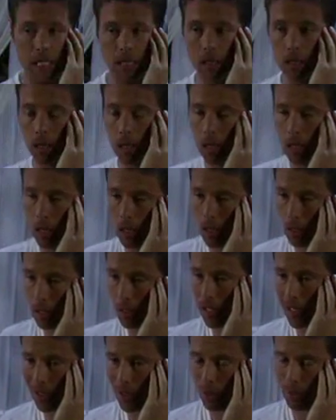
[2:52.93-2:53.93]
I uh,
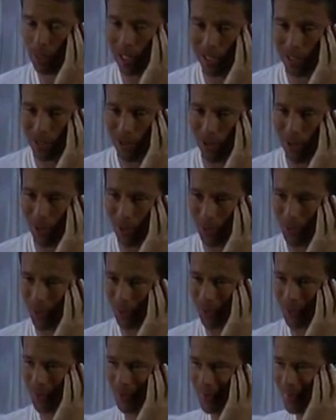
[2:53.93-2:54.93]
had three days off,
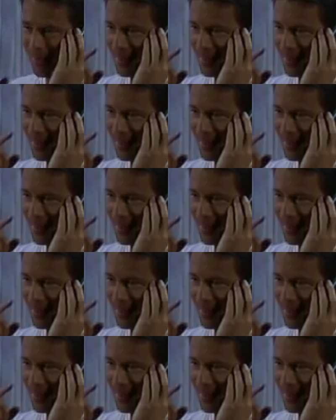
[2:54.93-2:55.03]
though.